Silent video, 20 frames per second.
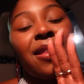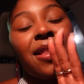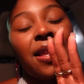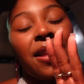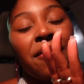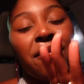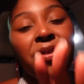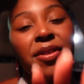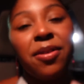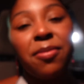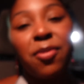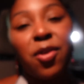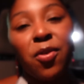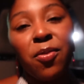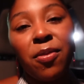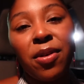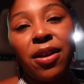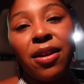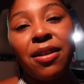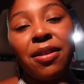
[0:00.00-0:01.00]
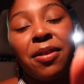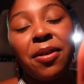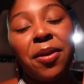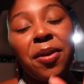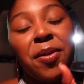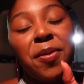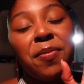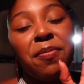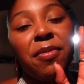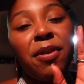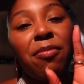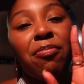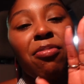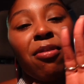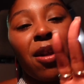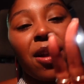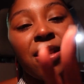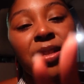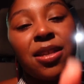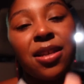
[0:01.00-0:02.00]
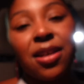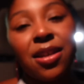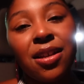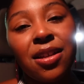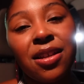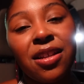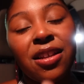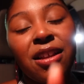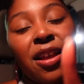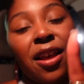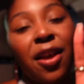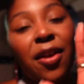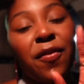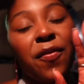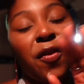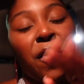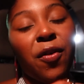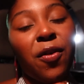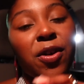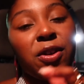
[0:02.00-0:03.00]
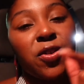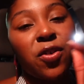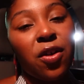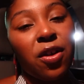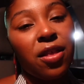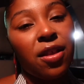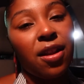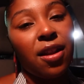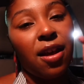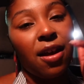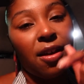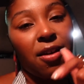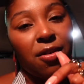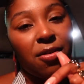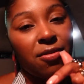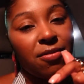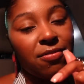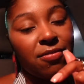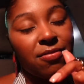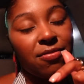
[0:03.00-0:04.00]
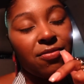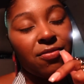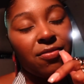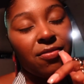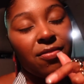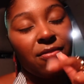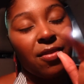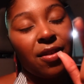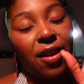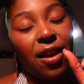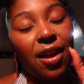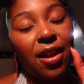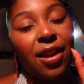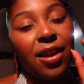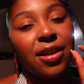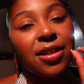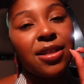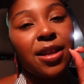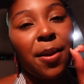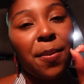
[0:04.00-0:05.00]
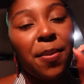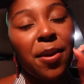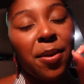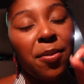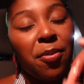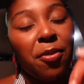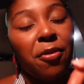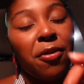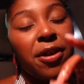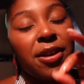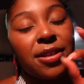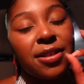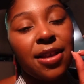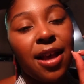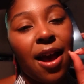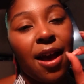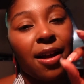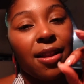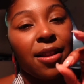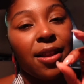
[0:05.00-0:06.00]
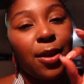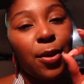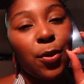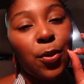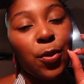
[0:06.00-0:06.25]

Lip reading: Live in the moment, be present, and focus on the now. And accept people exactly.